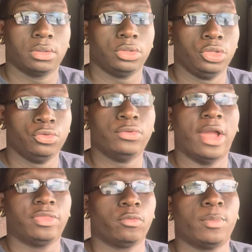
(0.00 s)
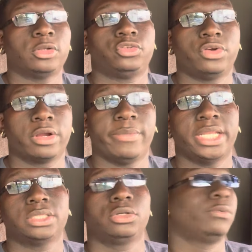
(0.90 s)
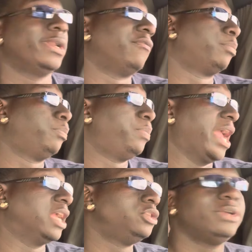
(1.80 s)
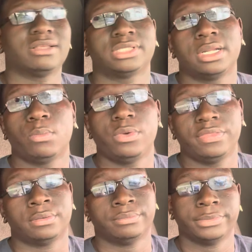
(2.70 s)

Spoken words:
you do have to worry about your truck maintenance or whatever package you got set up with them.